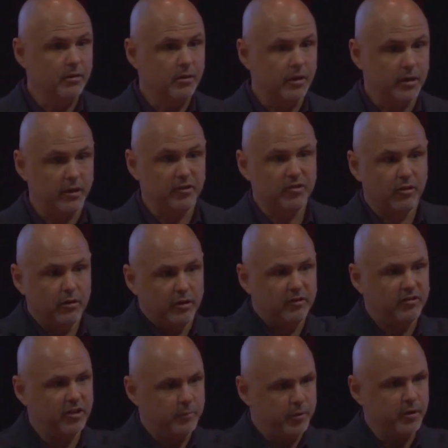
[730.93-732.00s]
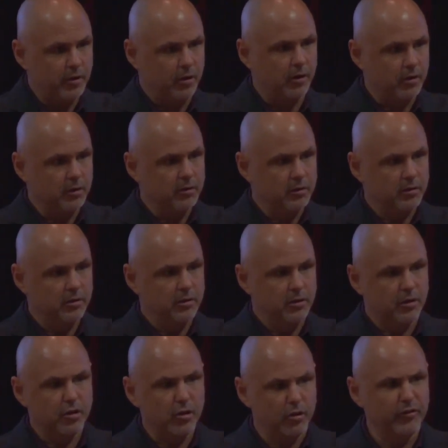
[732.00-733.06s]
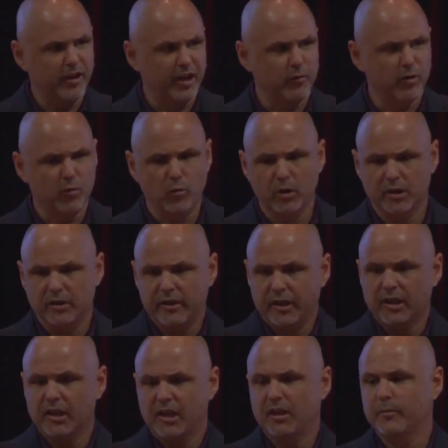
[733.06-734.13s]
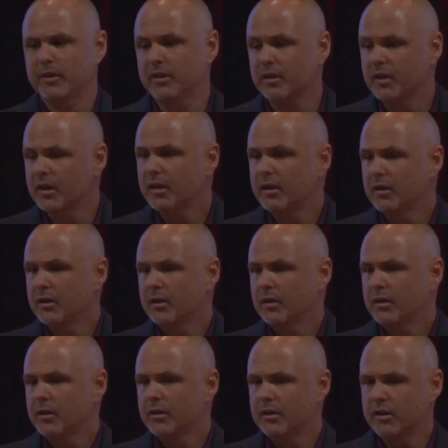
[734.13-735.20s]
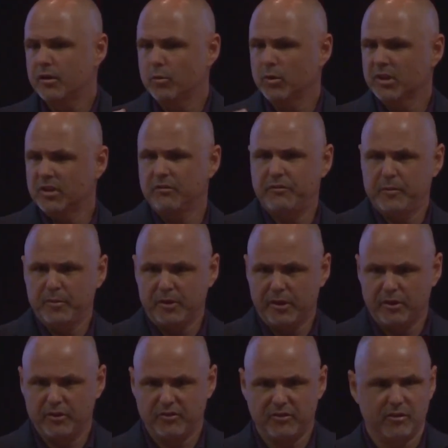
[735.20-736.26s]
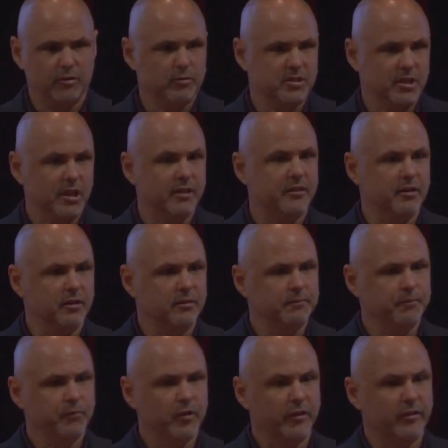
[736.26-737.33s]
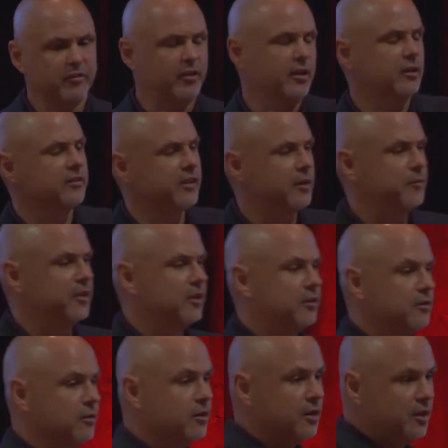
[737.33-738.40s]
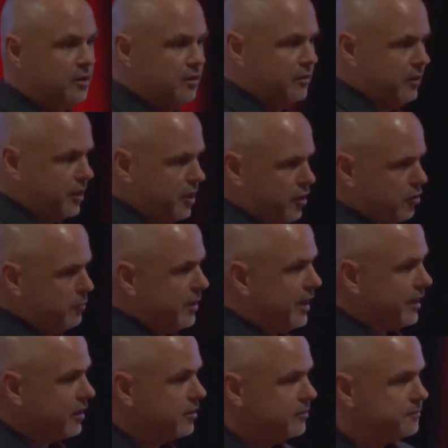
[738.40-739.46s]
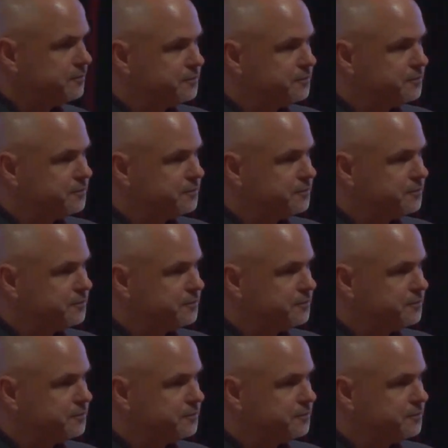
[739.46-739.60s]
And I started CPR, called 911, and they came and hit her with the defibrillators, and there was nothing. And the second time they hit her, they got her back.